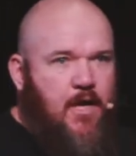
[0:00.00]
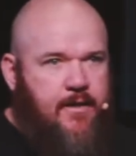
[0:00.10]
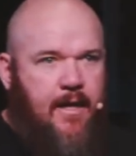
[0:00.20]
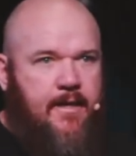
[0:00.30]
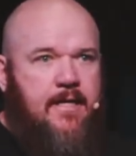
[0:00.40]
be
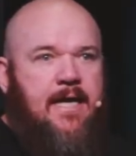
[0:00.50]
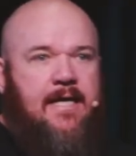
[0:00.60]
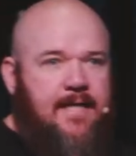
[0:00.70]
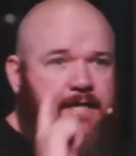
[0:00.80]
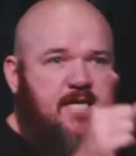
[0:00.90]
okay.
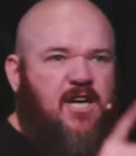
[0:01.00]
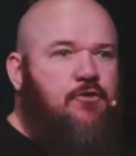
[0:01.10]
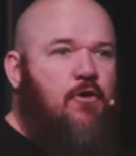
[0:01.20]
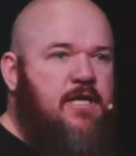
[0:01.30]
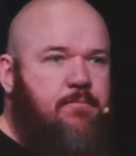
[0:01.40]
It's actually a
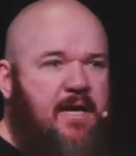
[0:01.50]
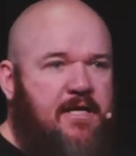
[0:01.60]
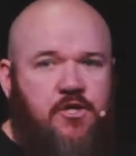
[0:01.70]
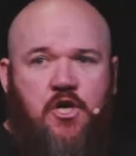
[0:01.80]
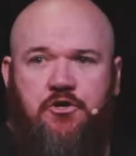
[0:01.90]
chronic
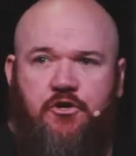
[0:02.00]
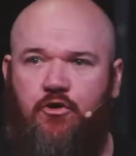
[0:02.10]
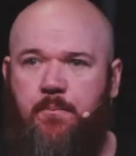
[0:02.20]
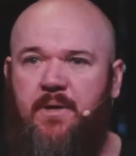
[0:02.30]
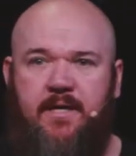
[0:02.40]
mess. You
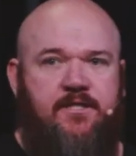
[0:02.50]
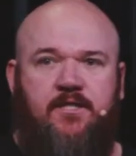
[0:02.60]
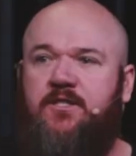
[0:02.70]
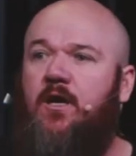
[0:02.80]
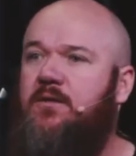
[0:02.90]
cripple and it's
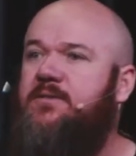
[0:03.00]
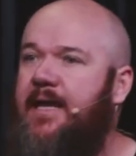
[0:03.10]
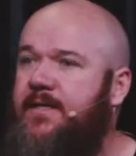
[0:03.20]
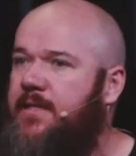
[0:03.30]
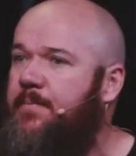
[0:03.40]
a total
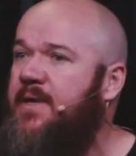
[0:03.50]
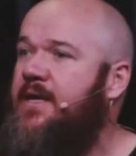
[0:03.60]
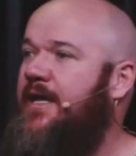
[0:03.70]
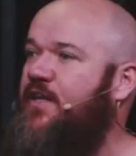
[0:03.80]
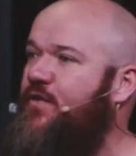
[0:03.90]
tax up.
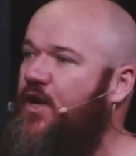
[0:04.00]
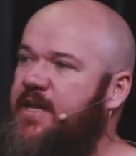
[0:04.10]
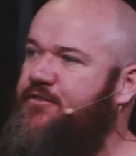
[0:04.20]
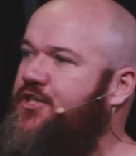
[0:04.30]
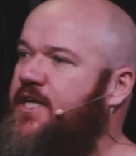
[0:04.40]
And if you
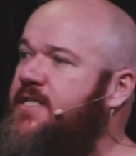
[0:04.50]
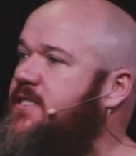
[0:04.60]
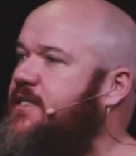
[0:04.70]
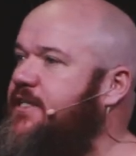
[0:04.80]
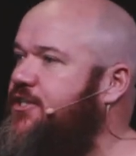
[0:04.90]
have
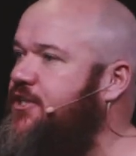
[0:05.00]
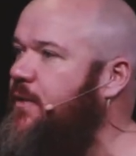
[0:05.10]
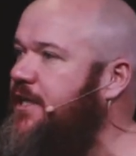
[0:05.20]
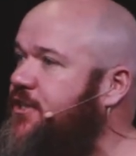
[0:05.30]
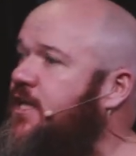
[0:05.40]
Jesus in the
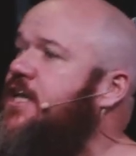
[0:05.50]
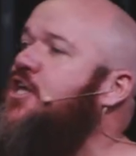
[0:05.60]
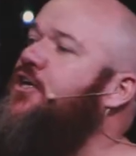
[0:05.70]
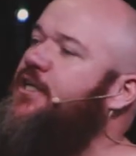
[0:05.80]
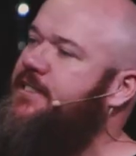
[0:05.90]
situation,
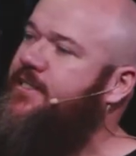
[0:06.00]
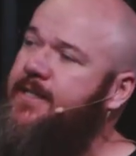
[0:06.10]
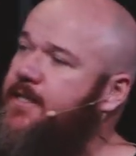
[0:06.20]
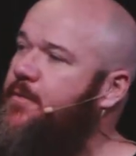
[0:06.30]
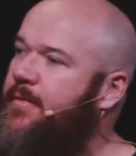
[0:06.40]
you're going to
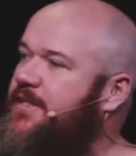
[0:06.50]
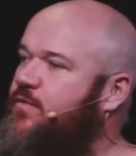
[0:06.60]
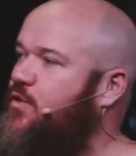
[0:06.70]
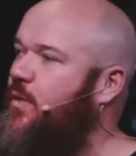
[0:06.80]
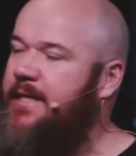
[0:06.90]
sit in the mess
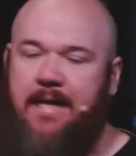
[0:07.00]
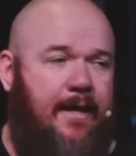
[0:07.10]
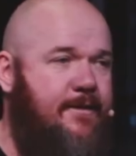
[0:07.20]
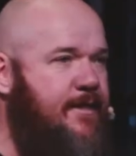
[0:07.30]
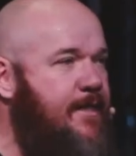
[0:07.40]
for
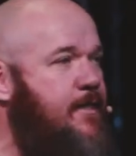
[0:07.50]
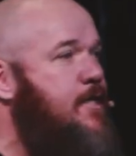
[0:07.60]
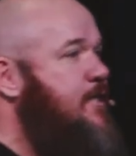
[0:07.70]
2019,